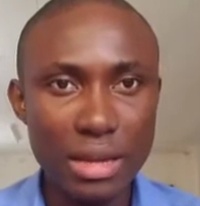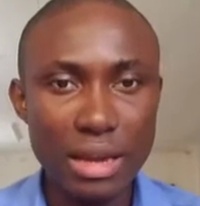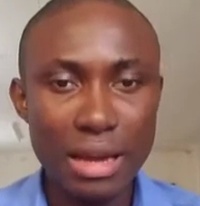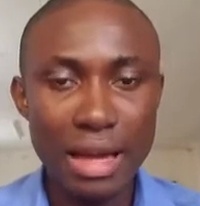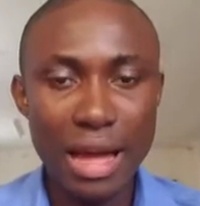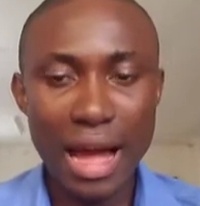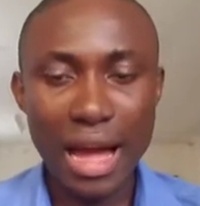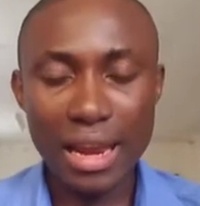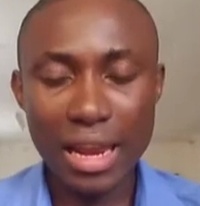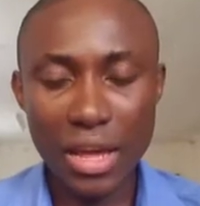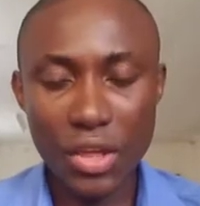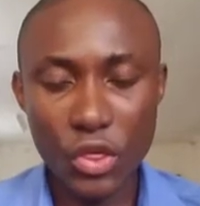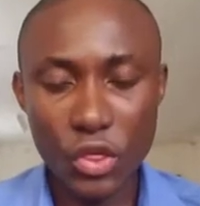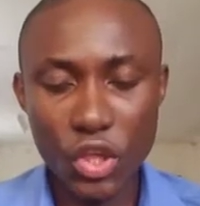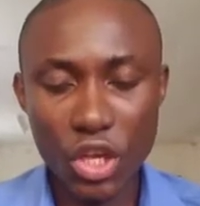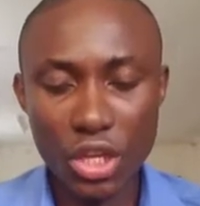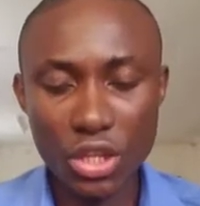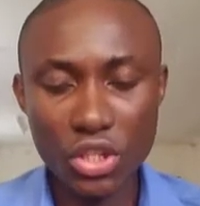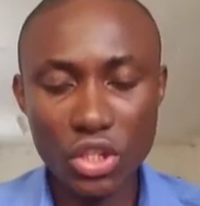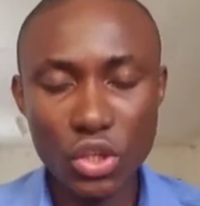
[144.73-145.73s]
And I
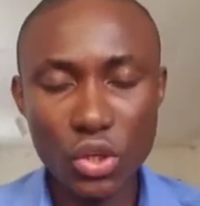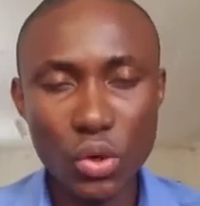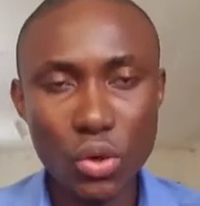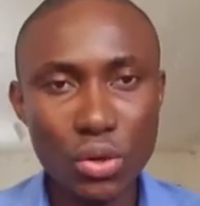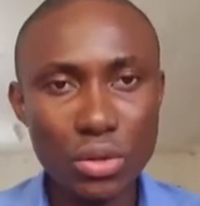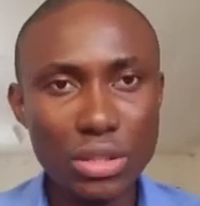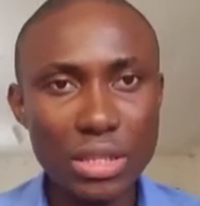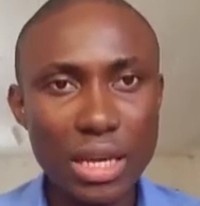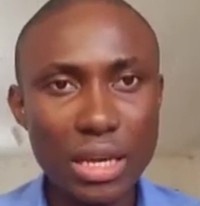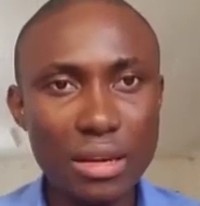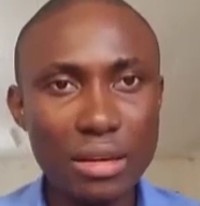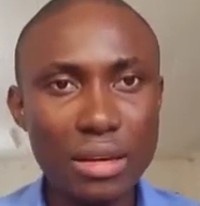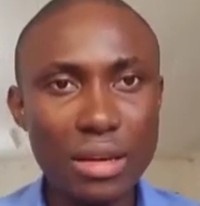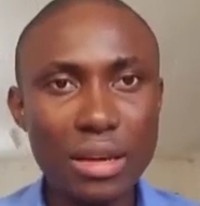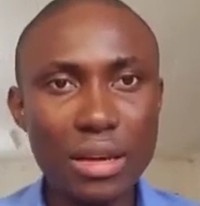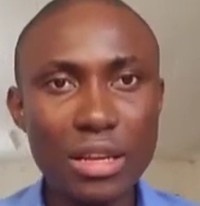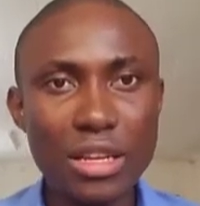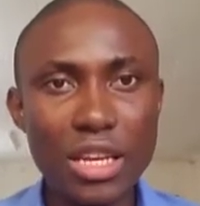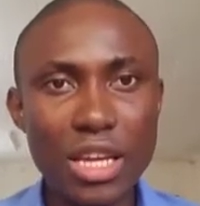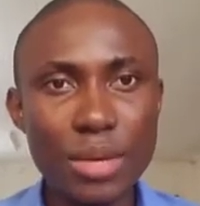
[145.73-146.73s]
think
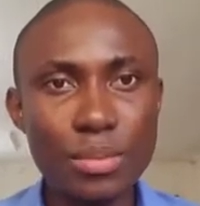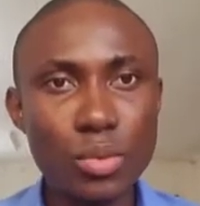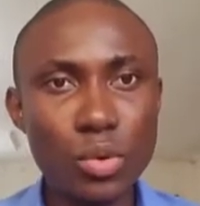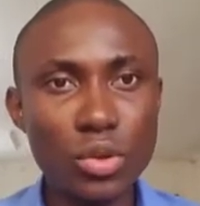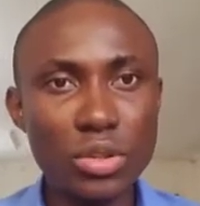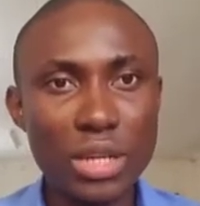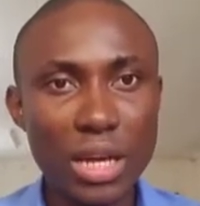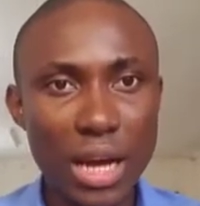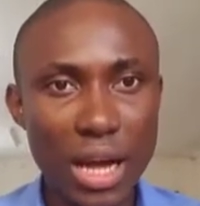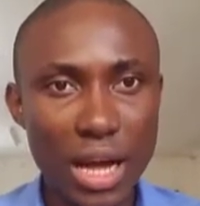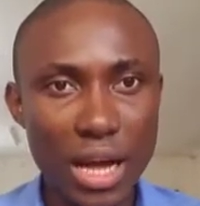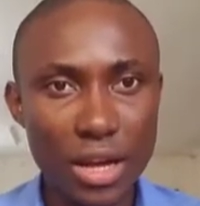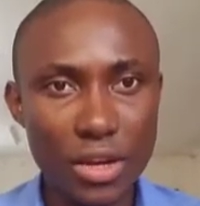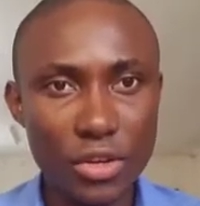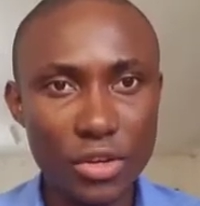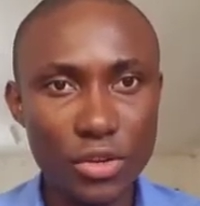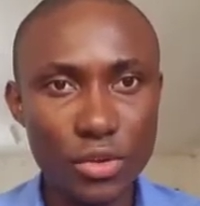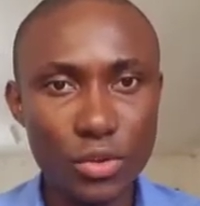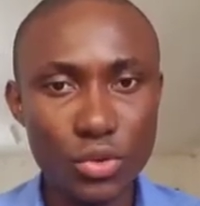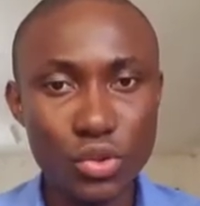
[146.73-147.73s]
Deontay enabled her,
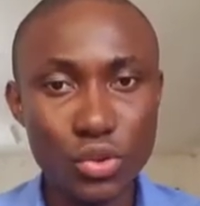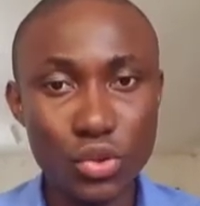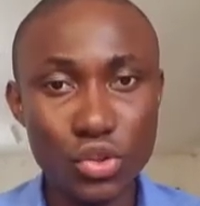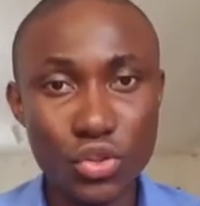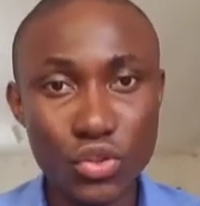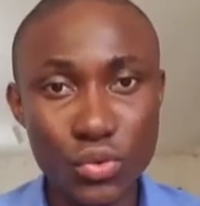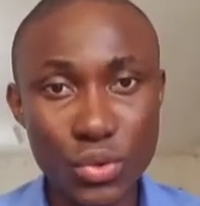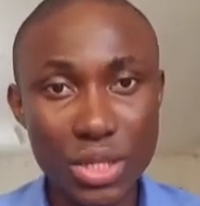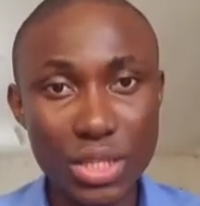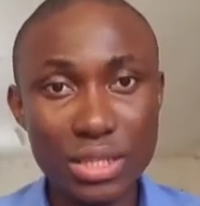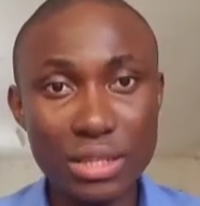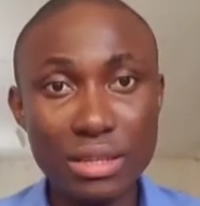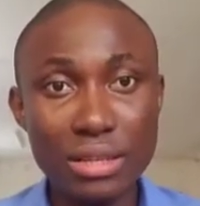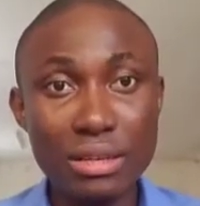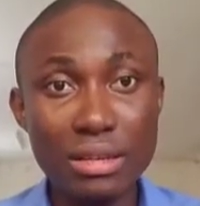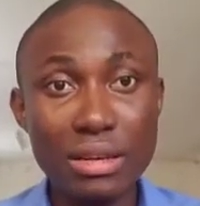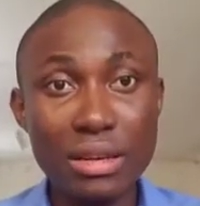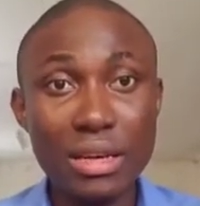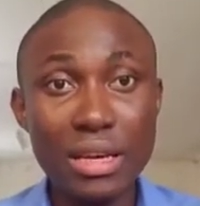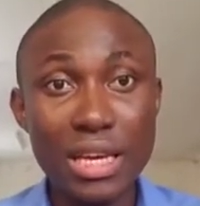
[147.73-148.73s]
to treat
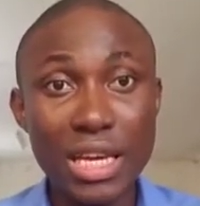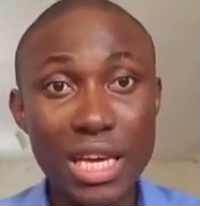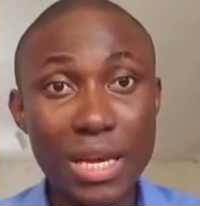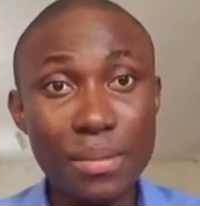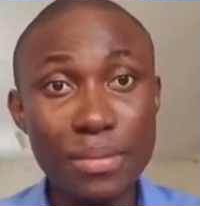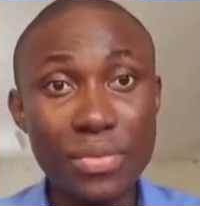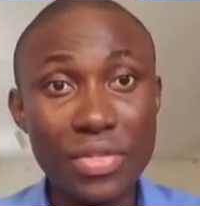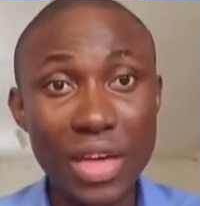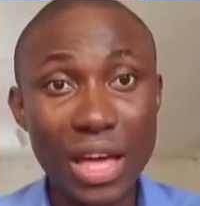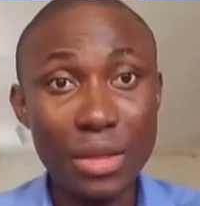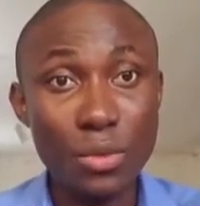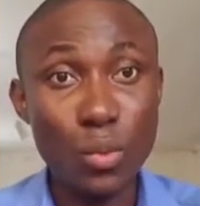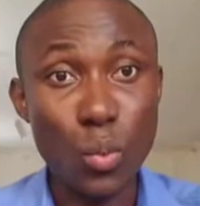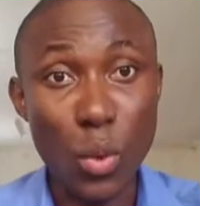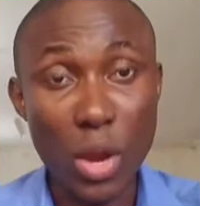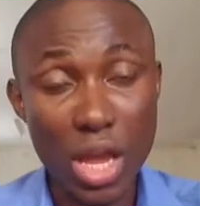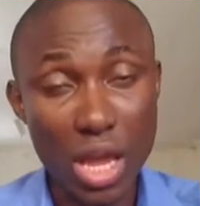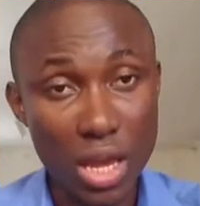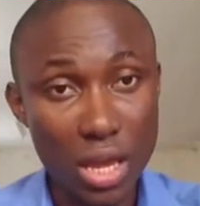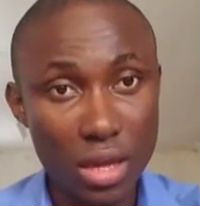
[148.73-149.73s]
him that
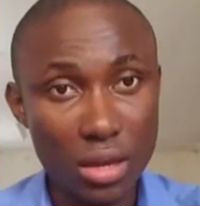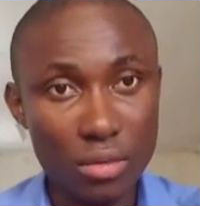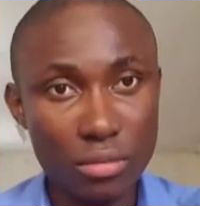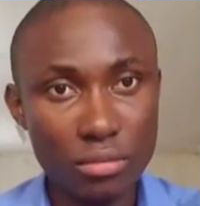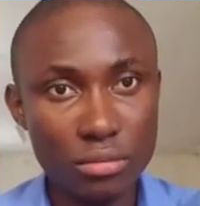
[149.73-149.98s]
way.